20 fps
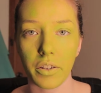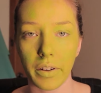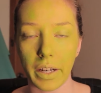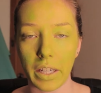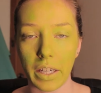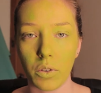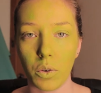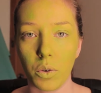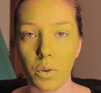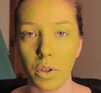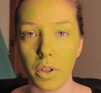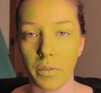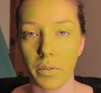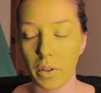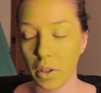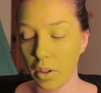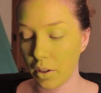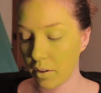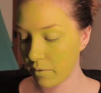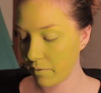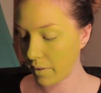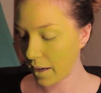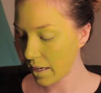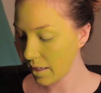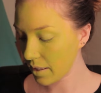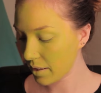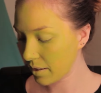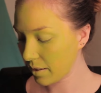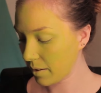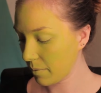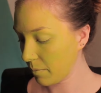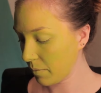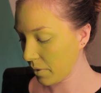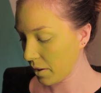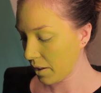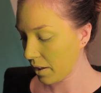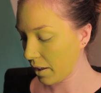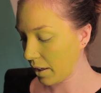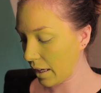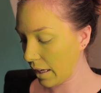green all over your face,
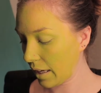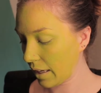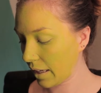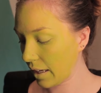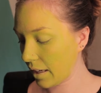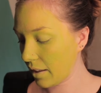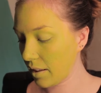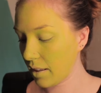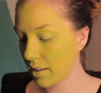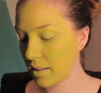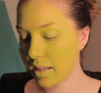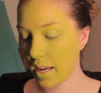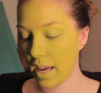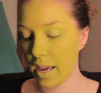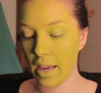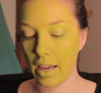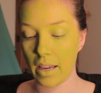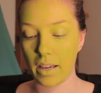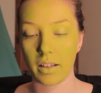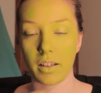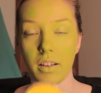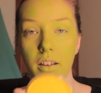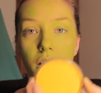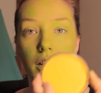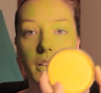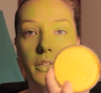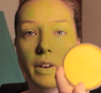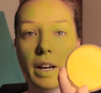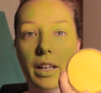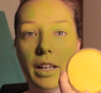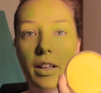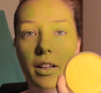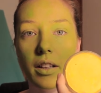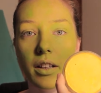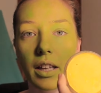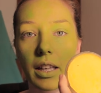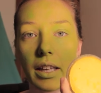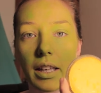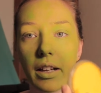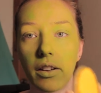I get the Tag
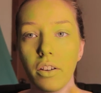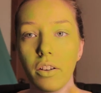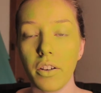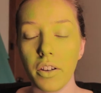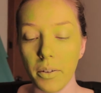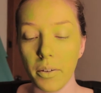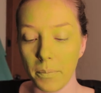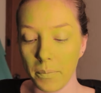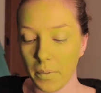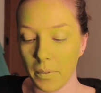regular yellow,